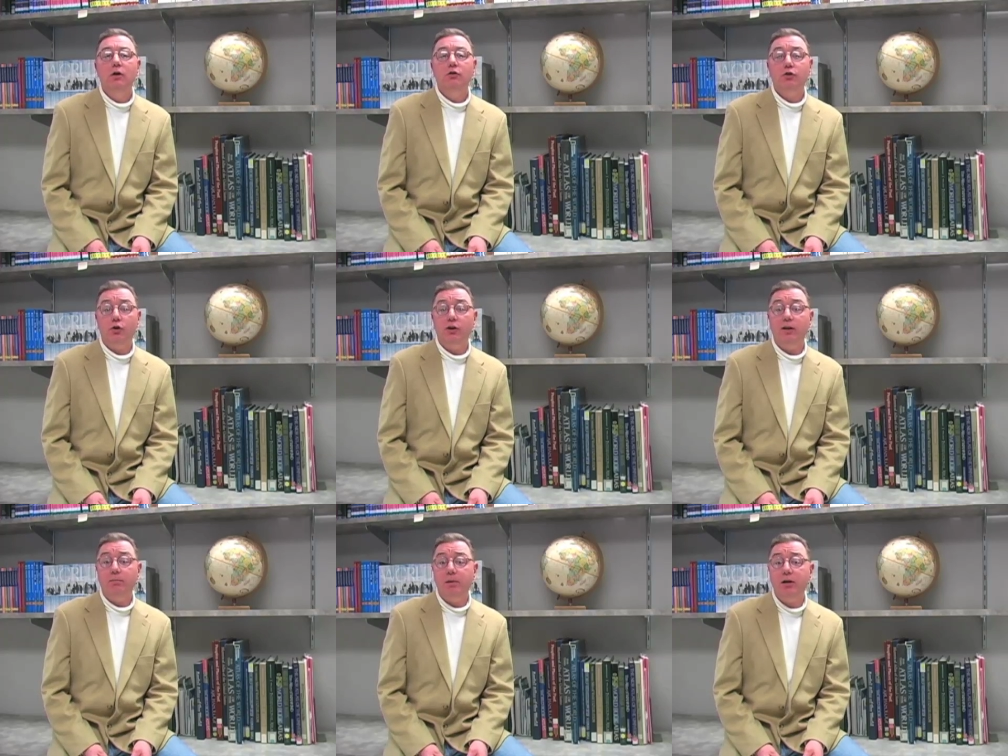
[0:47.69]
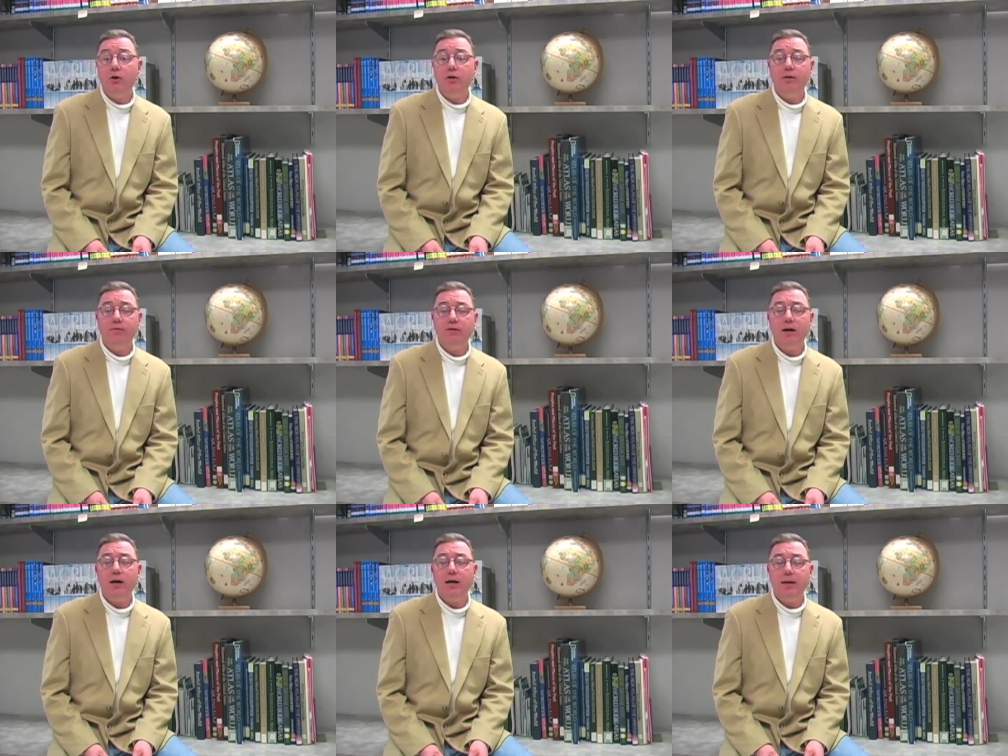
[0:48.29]
during a period of
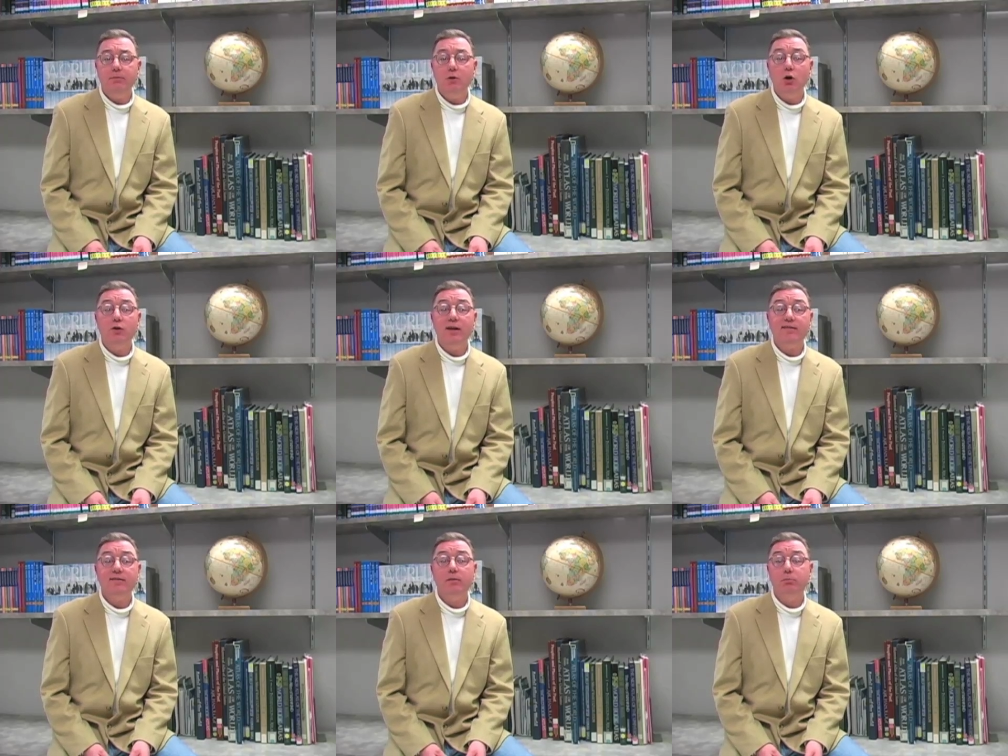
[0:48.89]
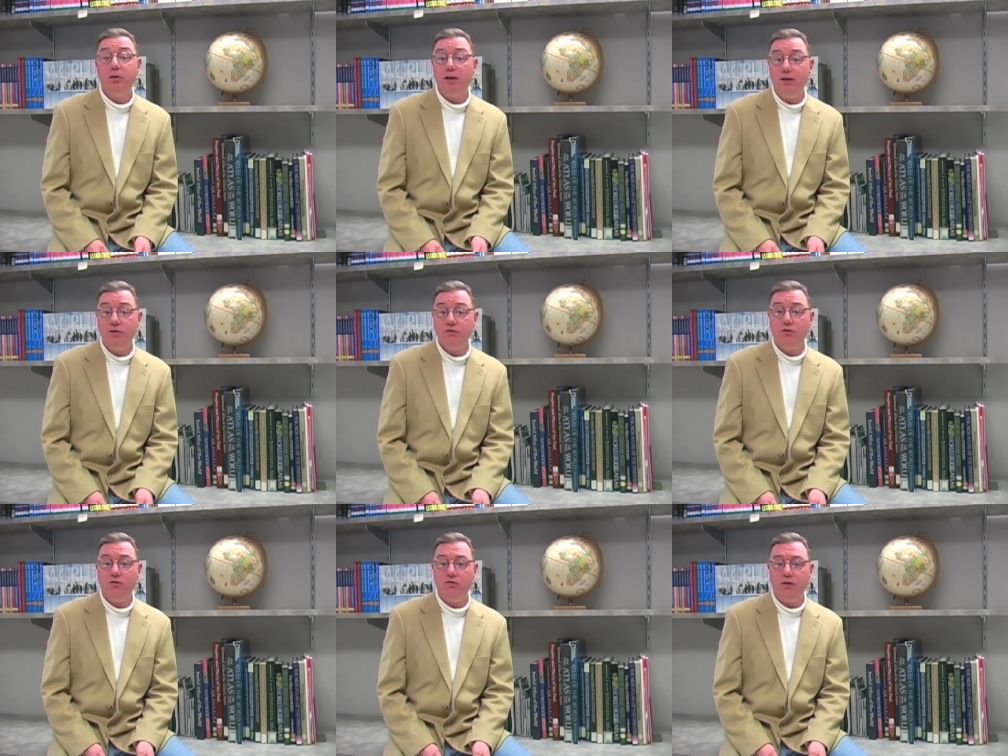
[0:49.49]
time known as the
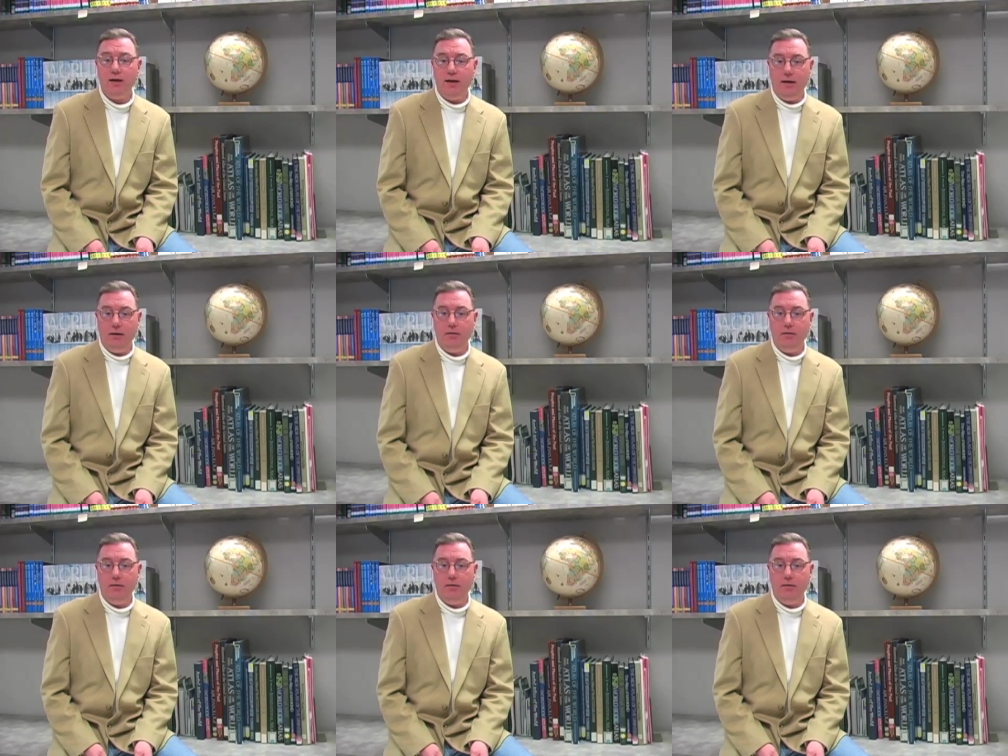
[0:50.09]
Pleistocene.